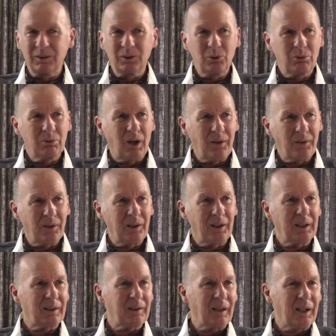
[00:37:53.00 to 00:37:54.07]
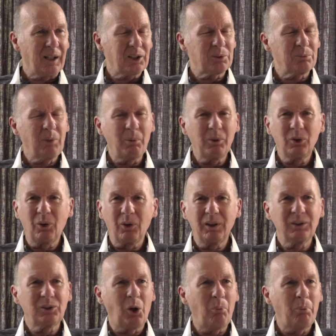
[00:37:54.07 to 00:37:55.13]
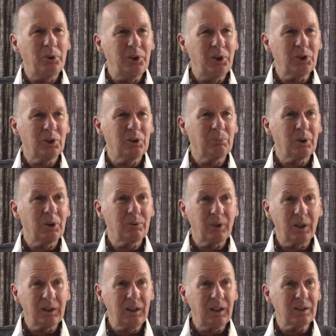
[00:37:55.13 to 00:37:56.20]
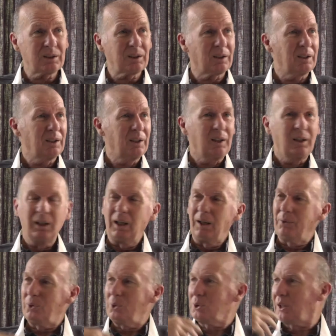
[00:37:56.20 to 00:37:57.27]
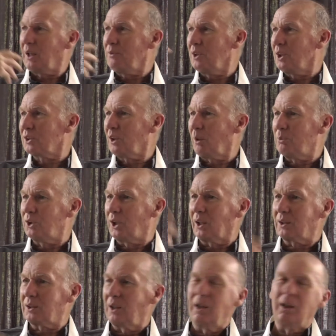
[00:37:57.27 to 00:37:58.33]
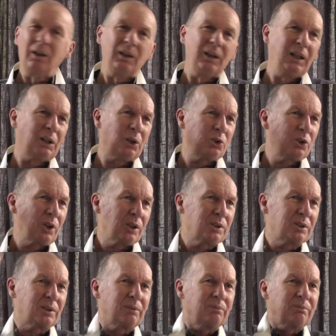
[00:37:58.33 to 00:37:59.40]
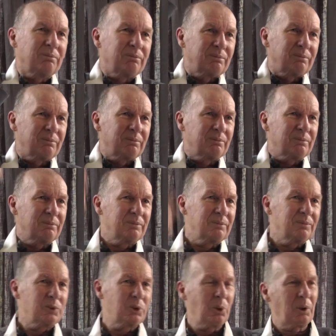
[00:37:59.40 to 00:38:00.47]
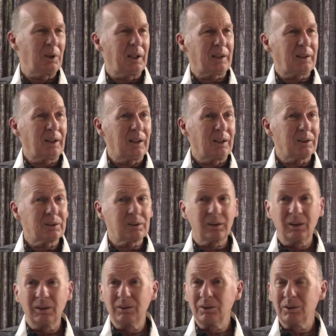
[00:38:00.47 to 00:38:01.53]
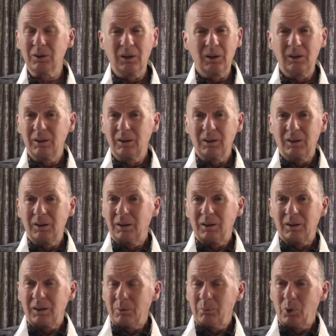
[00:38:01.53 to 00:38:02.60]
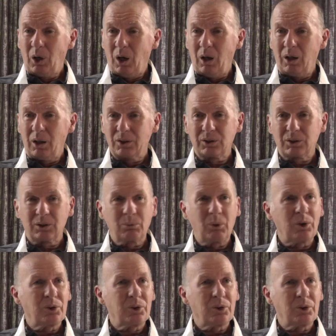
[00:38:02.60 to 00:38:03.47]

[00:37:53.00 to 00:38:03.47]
you know, rather like that, maybe not in competition, but Vangisa, if he was given a subject, he could just do it like that. And the Buddha asks,